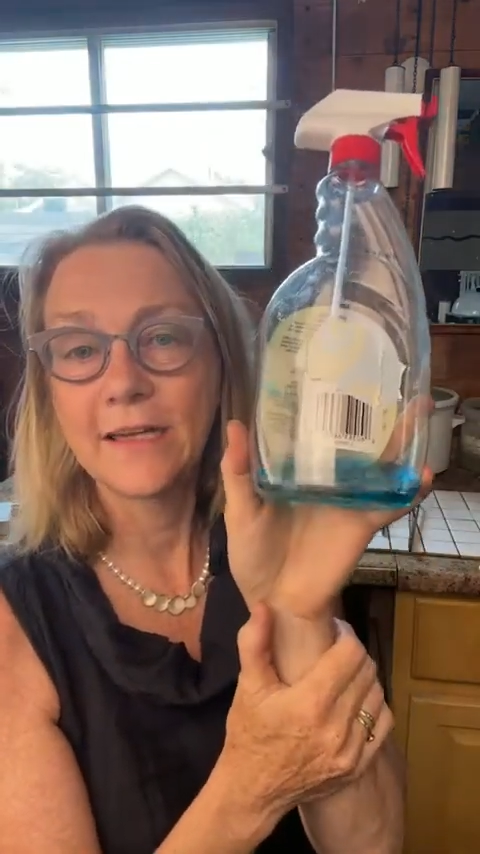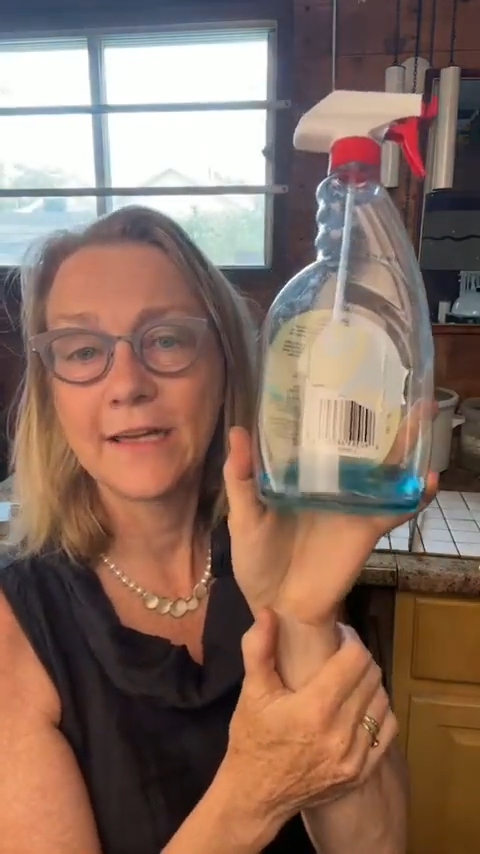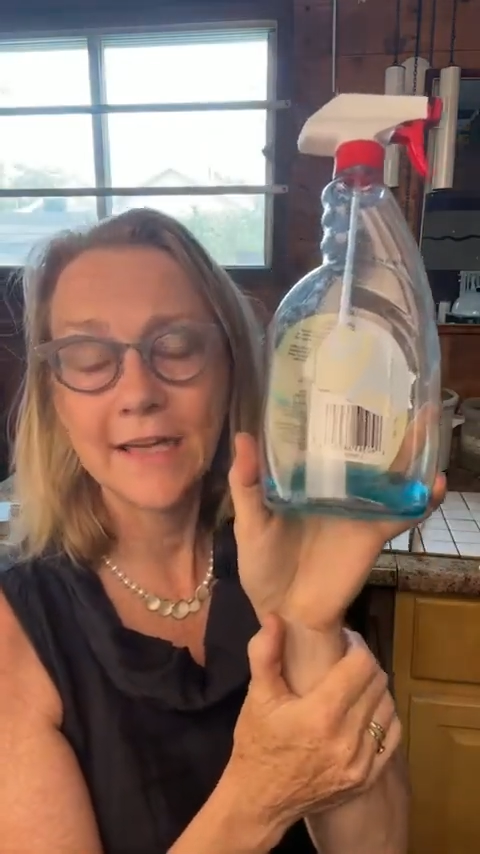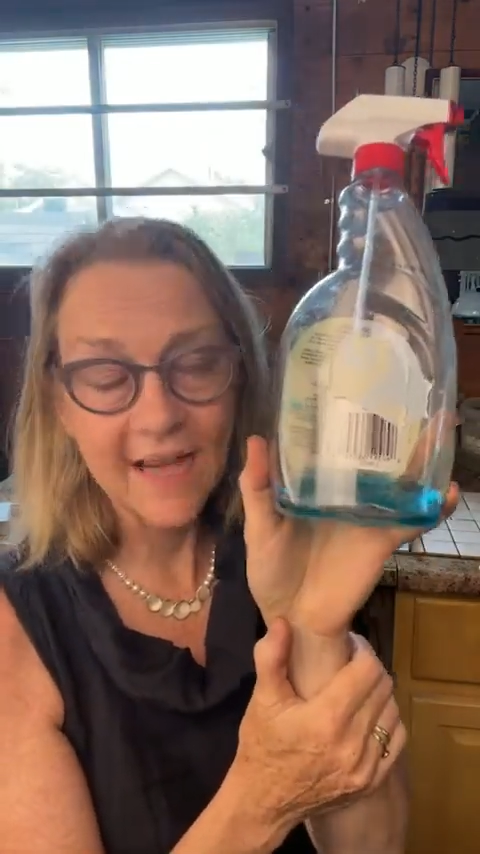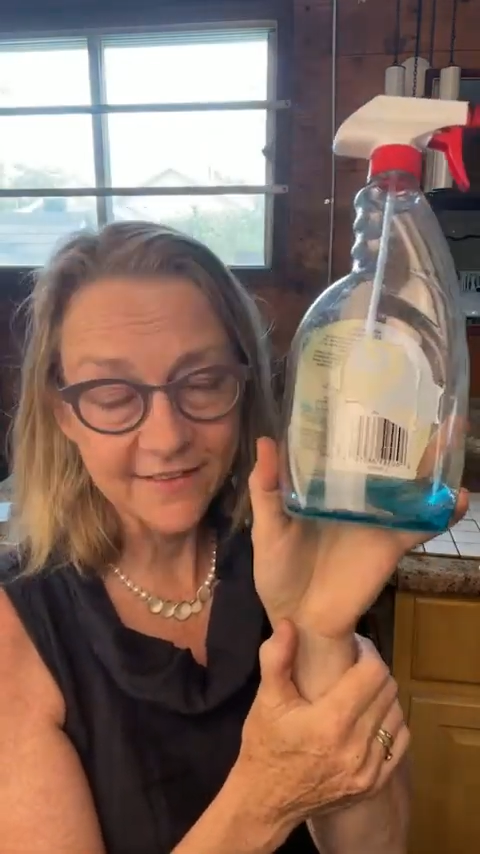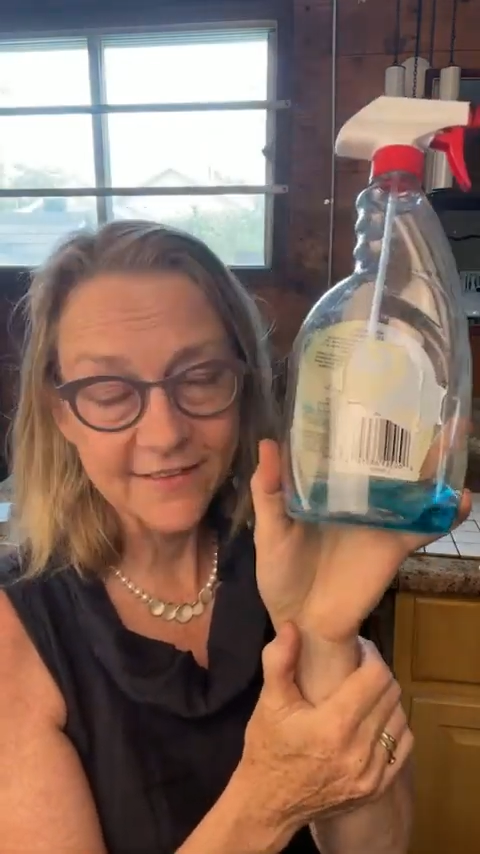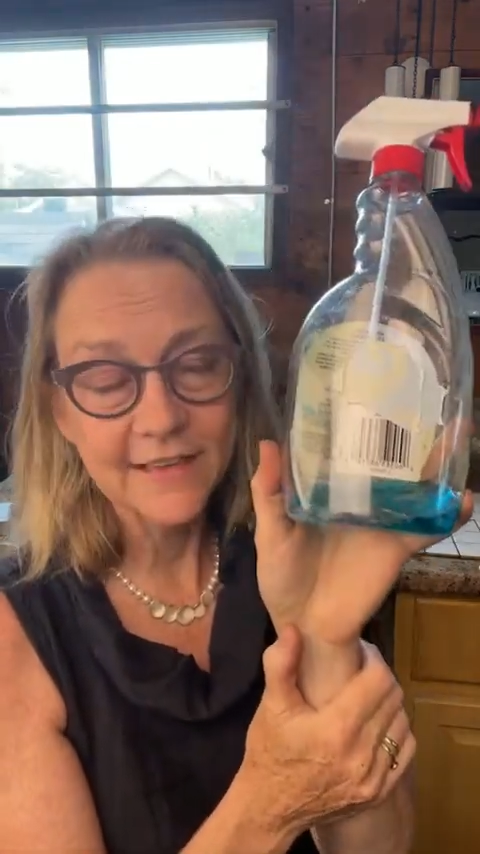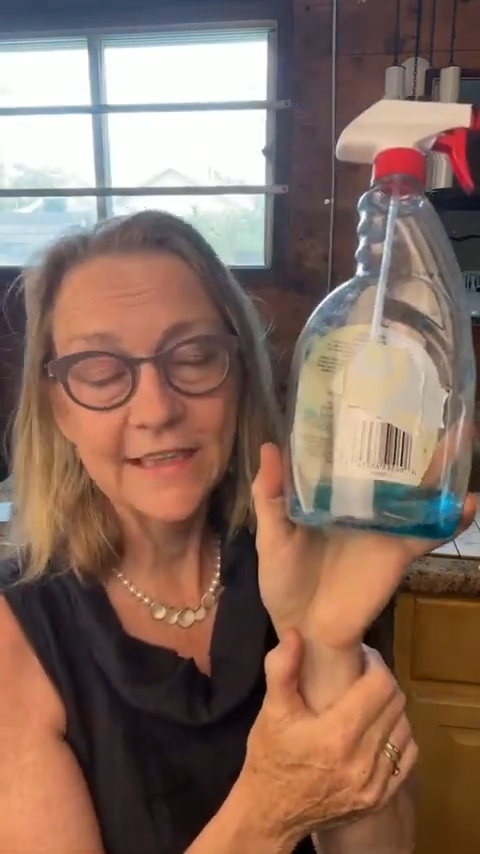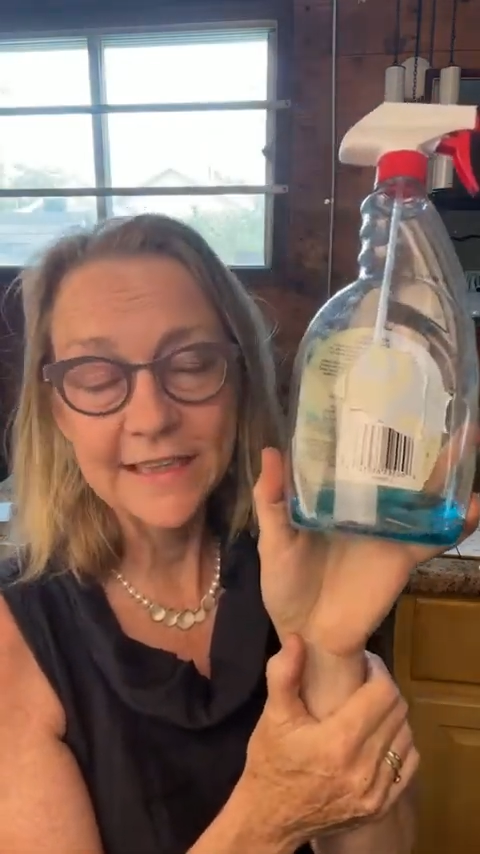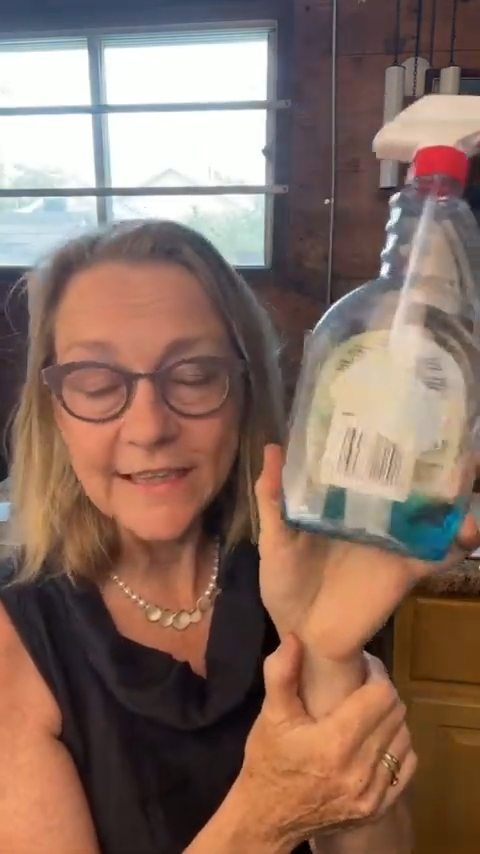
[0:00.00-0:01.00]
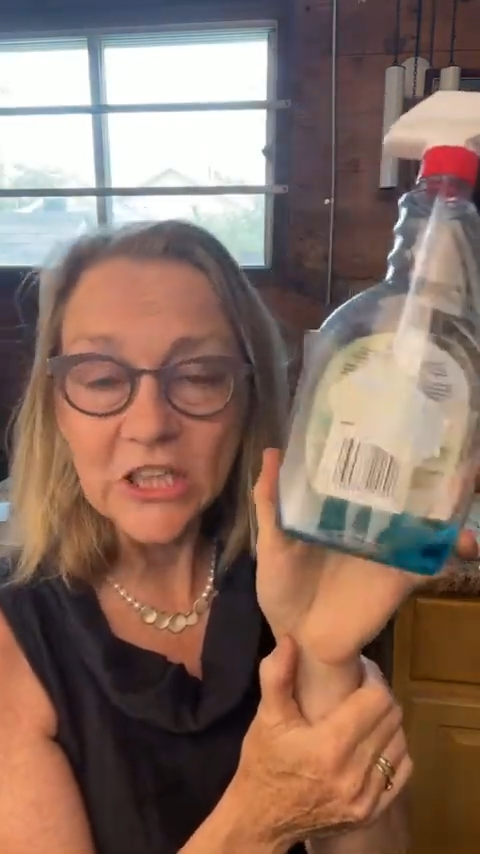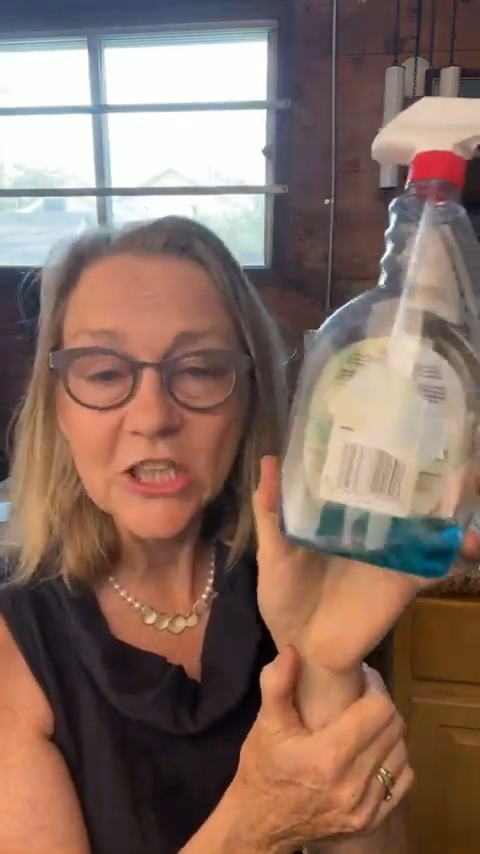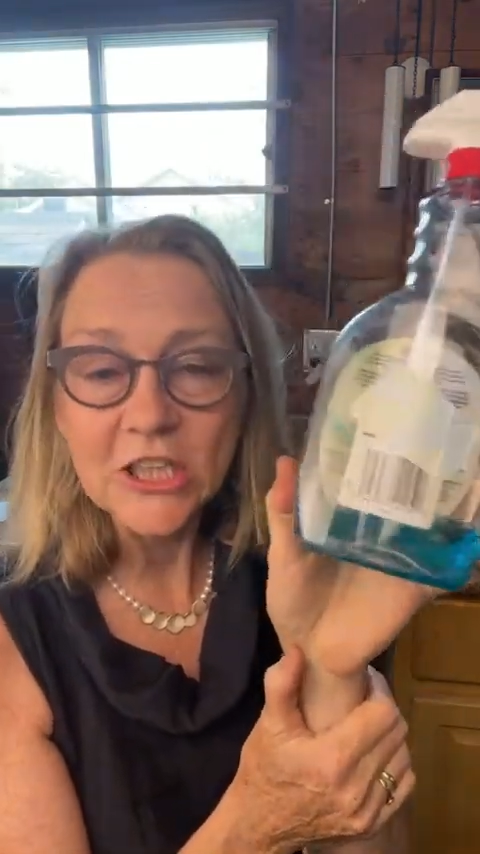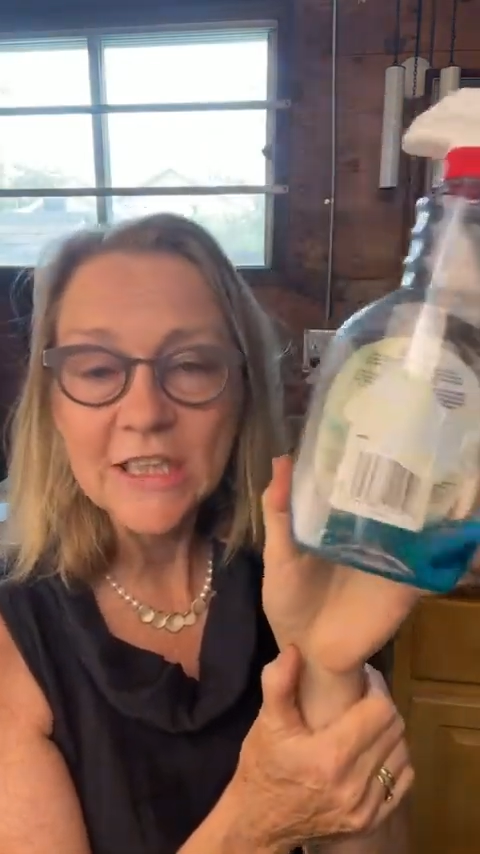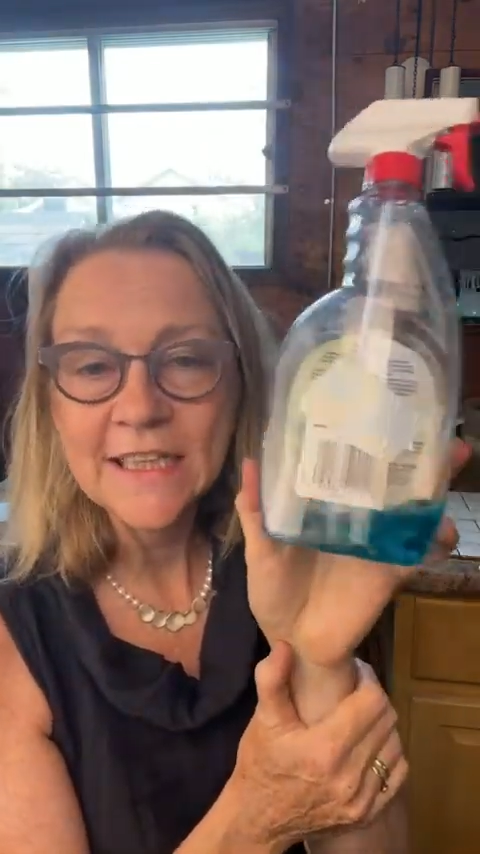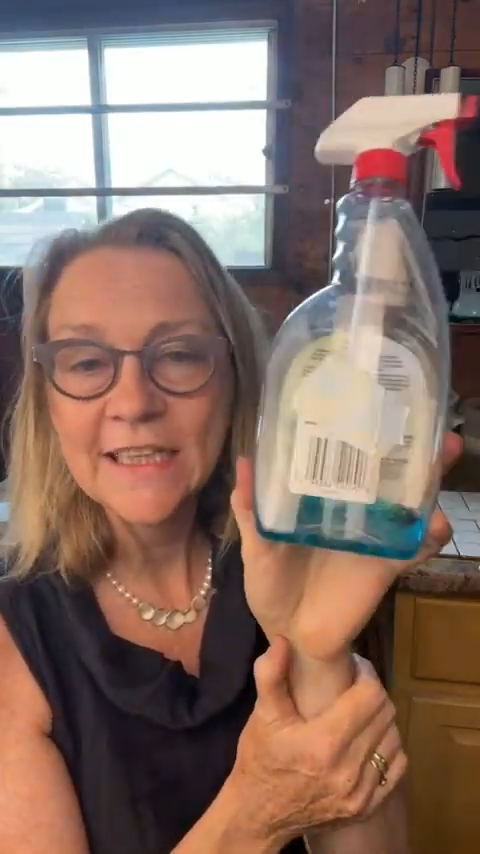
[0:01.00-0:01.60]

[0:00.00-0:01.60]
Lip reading: glass cleaner